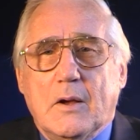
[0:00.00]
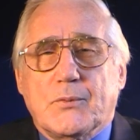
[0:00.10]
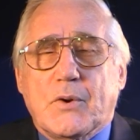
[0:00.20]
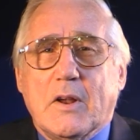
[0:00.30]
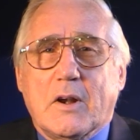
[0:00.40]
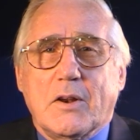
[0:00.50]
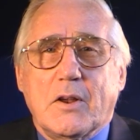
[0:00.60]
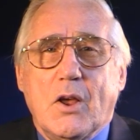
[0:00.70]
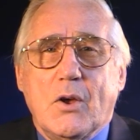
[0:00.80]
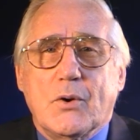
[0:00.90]

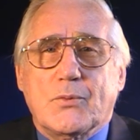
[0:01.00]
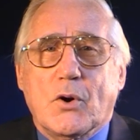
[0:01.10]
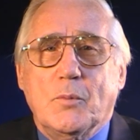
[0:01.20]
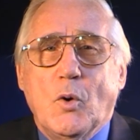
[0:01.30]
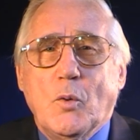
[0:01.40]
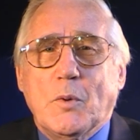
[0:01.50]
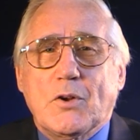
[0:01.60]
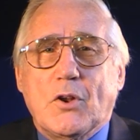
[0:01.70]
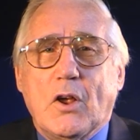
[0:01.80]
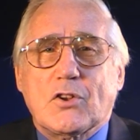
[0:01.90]
Frankly, for a
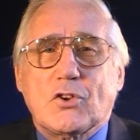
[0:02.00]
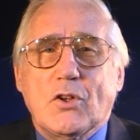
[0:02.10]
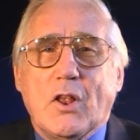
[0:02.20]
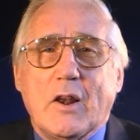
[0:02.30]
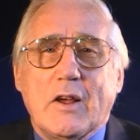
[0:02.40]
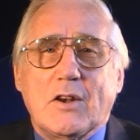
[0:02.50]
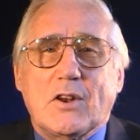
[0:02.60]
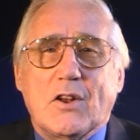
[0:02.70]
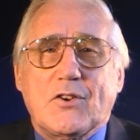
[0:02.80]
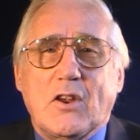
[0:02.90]
moment I saw the light
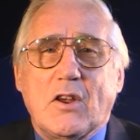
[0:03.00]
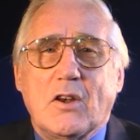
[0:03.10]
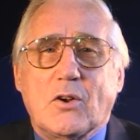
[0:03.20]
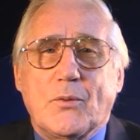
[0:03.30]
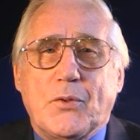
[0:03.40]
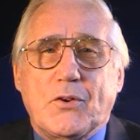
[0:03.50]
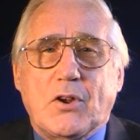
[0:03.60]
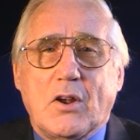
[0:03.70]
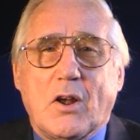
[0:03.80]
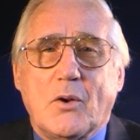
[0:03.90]
at the end of the
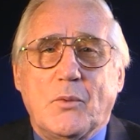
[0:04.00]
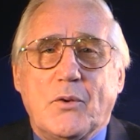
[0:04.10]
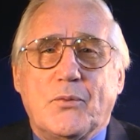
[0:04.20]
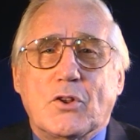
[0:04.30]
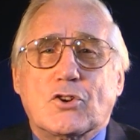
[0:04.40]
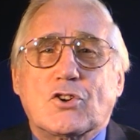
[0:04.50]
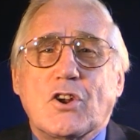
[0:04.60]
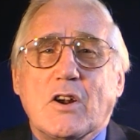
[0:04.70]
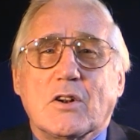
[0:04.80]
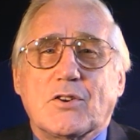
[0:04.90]
tunnel when
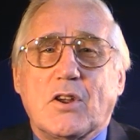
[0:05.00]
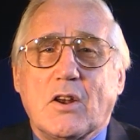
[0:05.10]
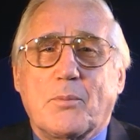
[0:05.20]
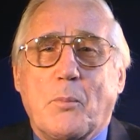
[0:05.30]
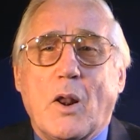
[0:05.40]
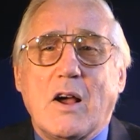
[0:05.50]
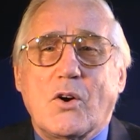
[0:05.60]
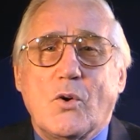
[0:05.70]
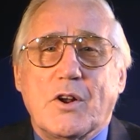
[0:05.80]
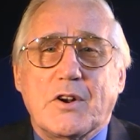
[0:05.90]
Fitzgerald had
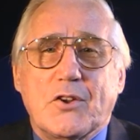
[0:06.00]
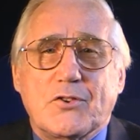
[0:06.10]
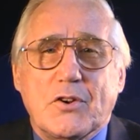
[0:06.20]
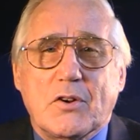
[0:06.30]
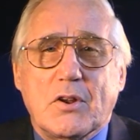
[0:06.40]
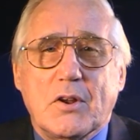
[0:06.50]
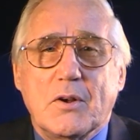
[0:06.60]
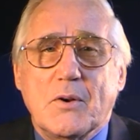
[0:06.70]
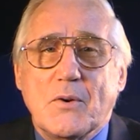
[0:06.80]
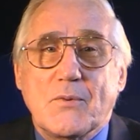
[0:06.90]
Blago arrested.
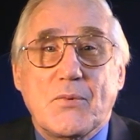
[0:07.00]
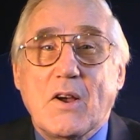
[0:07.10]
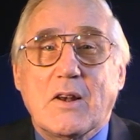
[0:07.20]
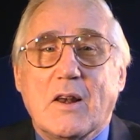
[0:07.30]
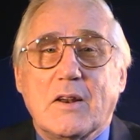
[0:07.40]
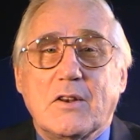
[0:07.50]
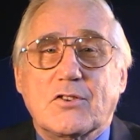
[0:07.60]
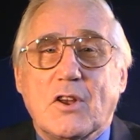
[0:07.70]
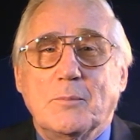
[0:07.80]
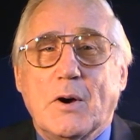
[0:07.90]
Finally,
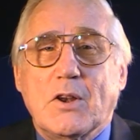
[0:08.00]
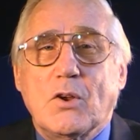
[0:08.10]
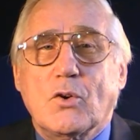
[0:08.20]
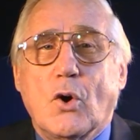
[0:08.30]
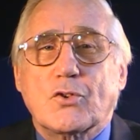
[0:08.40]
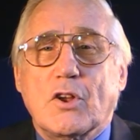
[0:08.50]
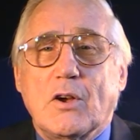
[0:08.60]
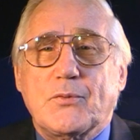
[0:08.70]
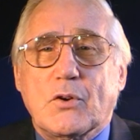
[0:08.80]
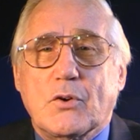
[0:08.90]
somebody who goes
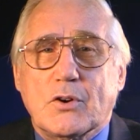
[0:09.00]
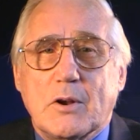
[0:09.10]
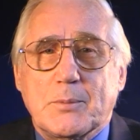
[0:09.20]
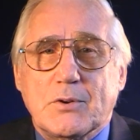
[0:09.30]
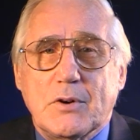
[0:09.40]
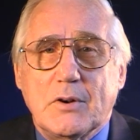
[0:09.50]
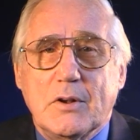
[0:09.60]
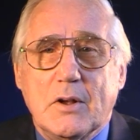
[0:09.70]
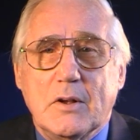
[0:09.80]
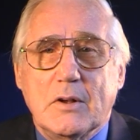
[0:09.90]
after corruption.
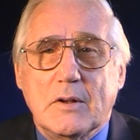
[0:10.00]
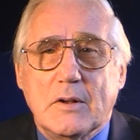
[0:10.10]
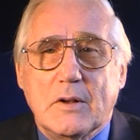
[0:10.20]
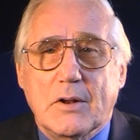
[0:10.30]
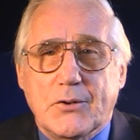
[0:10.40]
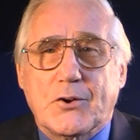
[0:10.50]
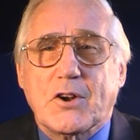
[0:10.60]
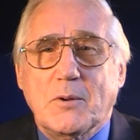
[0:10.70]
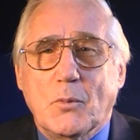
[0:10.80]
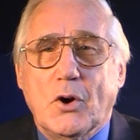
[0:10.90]

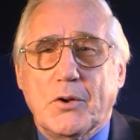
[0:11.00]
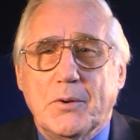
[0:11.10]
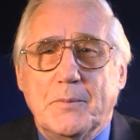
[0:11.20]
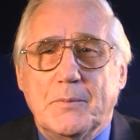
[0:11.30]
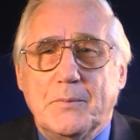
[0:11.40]
Dream on.